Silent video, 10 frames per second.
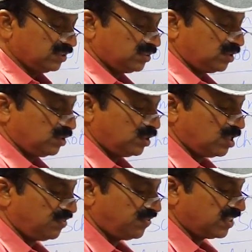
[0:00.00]

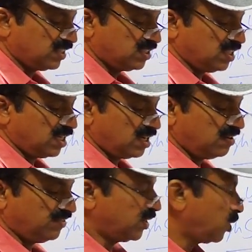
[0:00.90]
So for the children
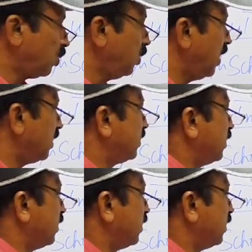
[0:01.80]
of the rulers,